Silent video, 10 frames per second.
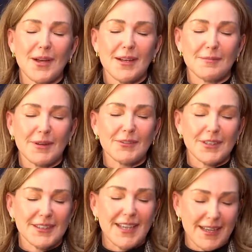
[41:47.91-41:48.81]
uh,
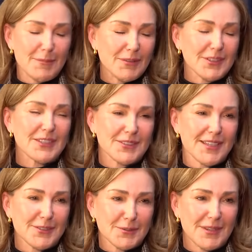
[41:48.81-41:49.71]
Beverly, yeah, Beverly Hills
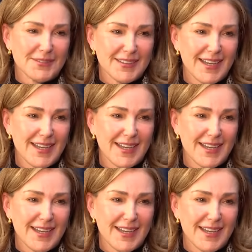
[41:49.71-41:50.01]
Housewives.